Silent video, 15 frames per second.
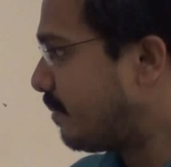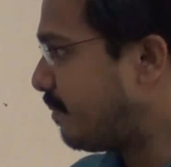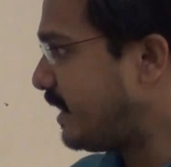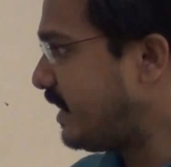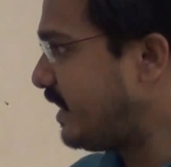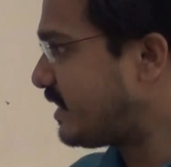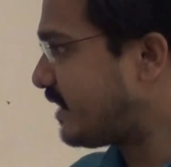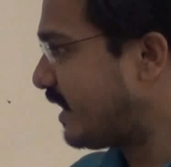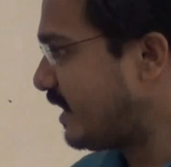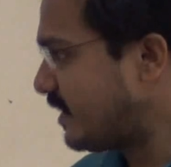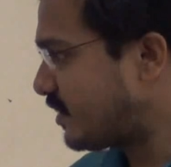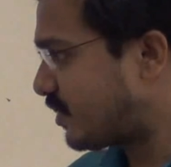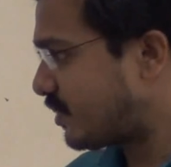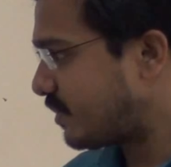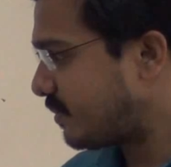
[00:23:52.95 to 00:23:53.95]

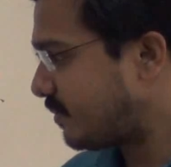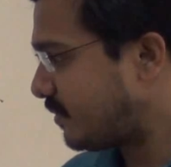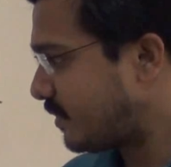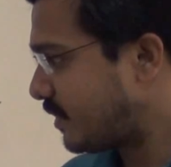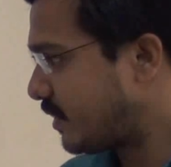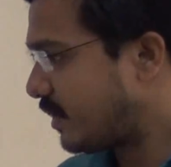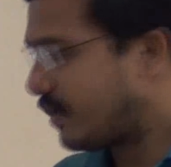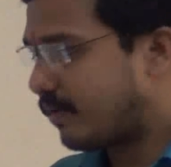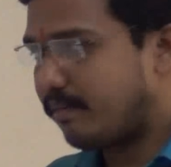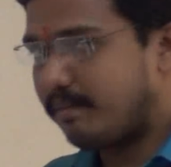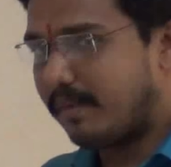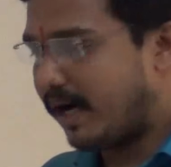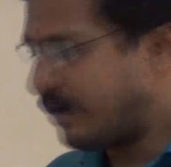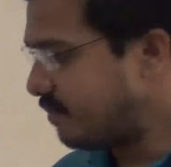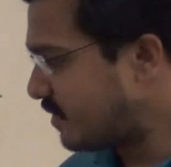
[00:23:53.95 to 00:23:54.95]
measles,
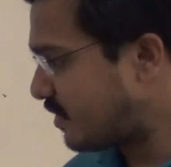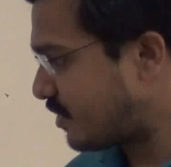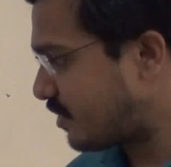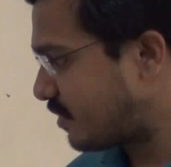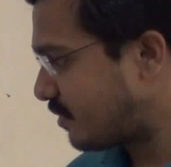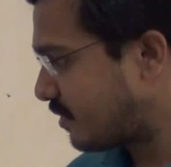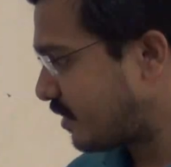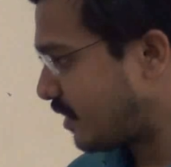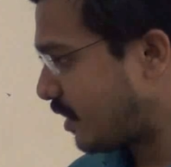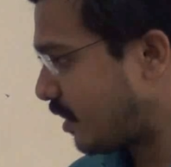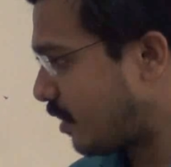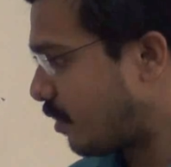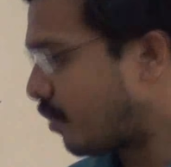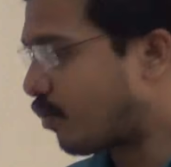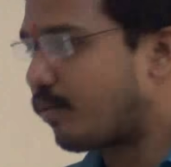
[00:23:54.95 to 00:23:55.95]
mumps,
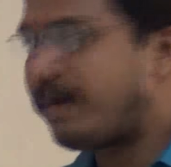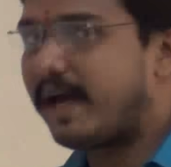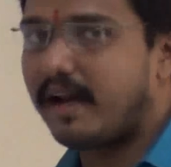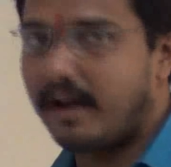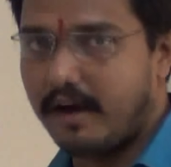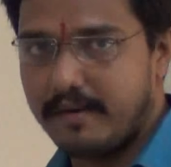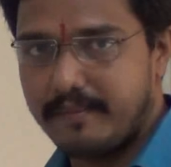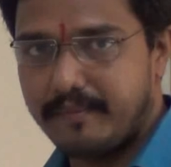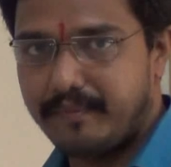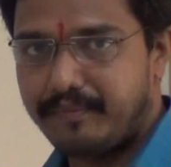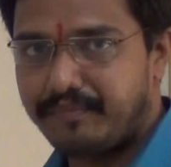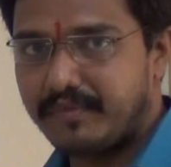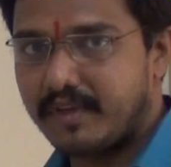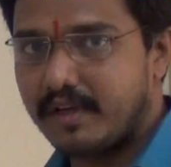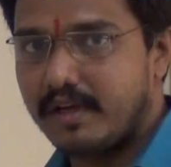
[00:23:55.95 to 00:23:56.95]
rubella.
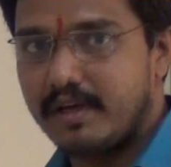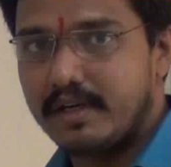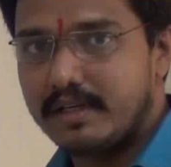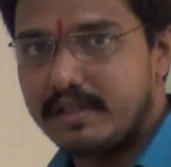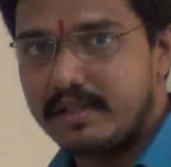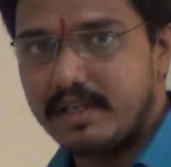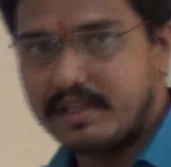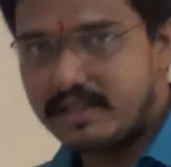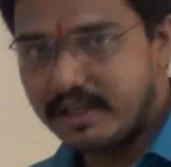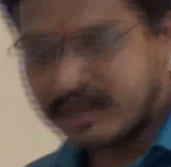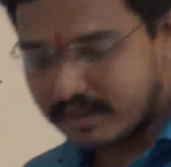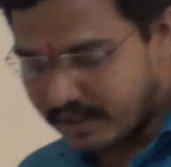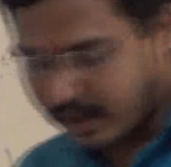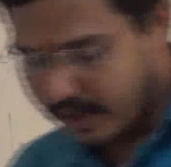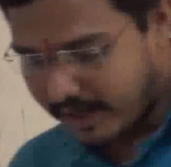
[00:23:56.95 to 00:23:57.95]
This
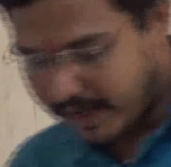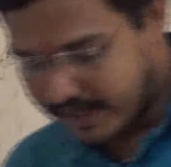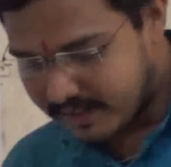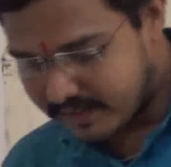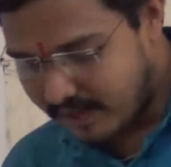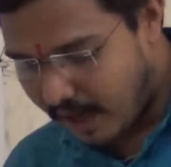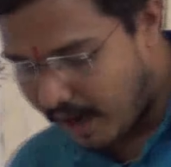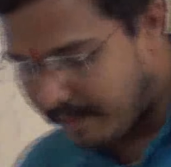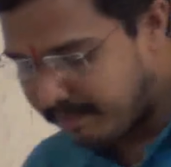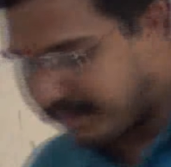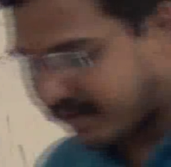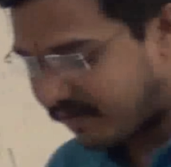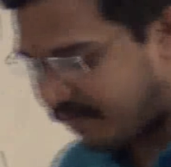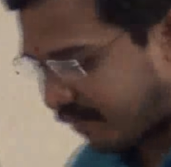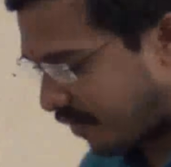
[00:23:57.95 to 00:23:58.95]
is the
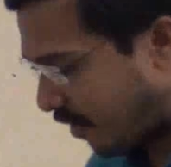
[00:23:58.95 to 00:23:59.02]
example